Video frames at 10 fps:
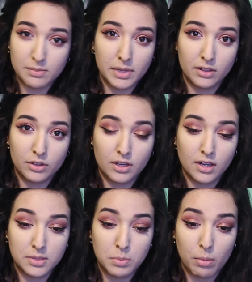to make the
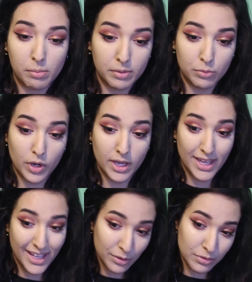colours pop a bit more,
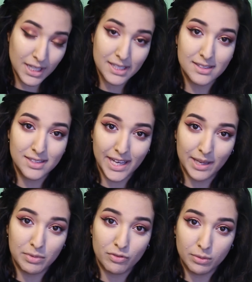again with that
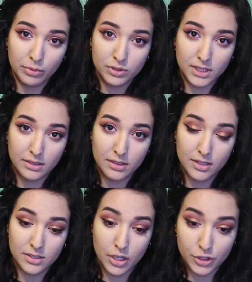same Rimmel
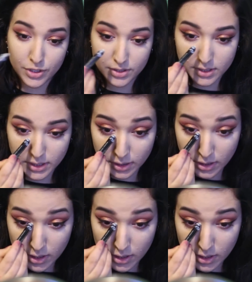Scandalised eyeshadow stick.